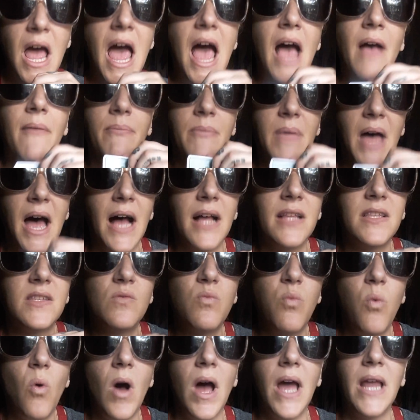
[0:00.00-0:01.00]
And that's
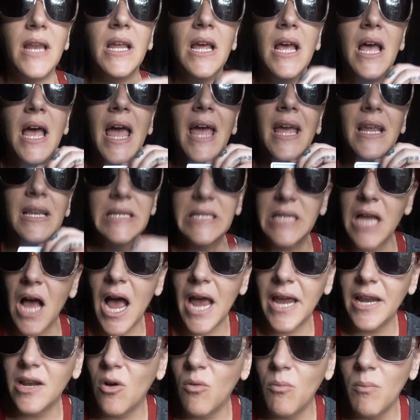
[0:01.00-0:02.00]
what
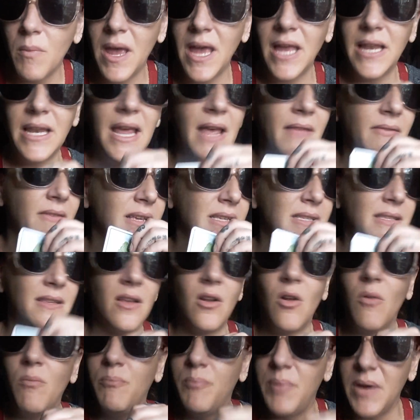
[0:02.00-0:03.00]
entitlement and these
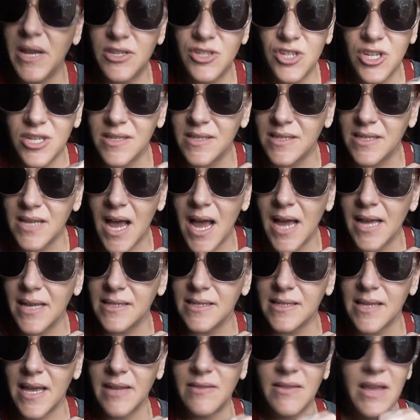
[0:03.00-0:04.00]
little bitches
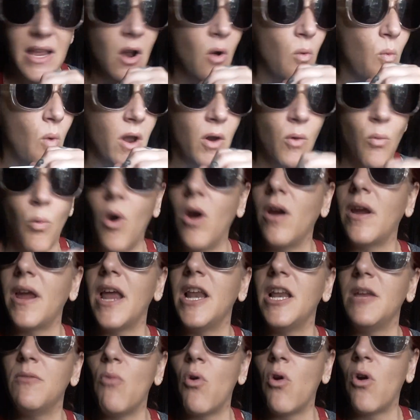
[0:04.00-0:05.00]
does. Like, they don't want to work
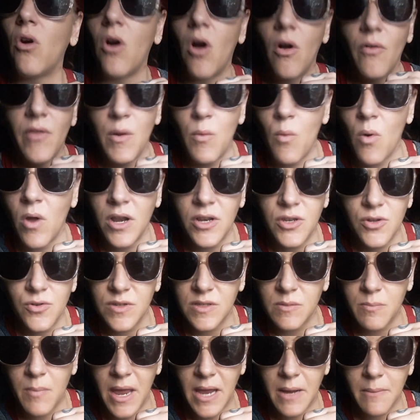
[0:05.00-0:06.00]
anymore. All they want to do
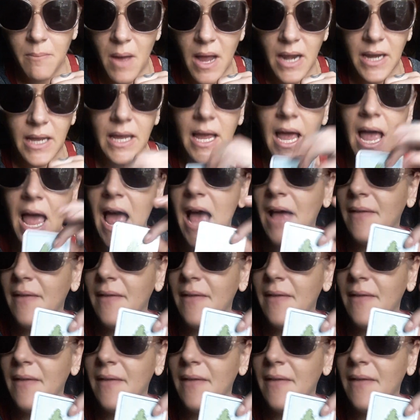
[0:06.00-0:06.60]
is make money.